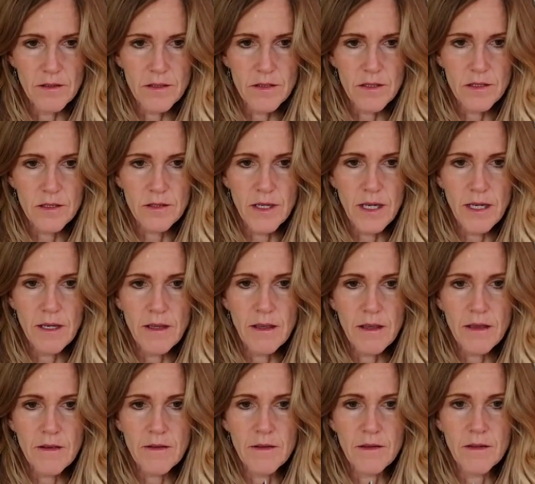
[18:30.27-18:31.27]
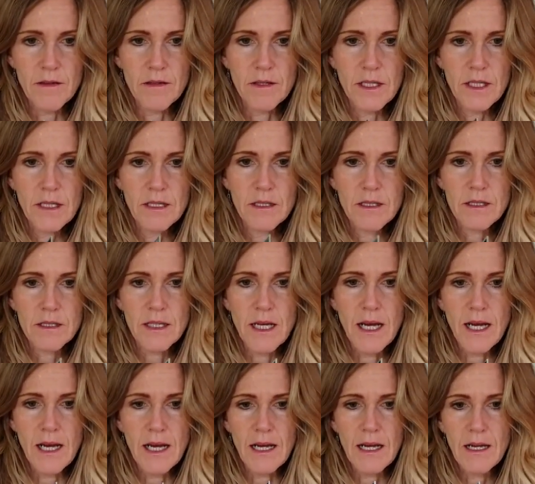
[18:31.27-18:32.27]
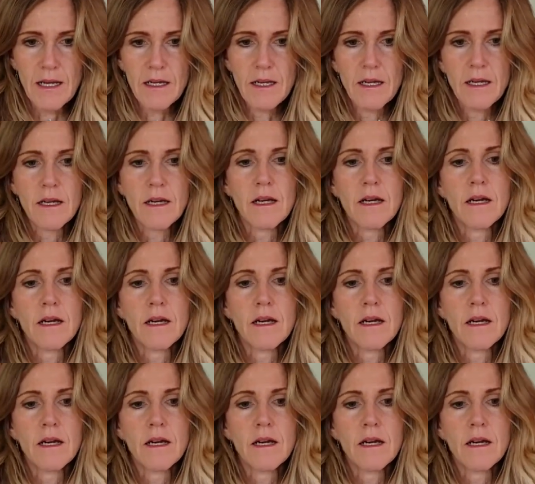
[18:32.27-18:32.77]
straight through each side.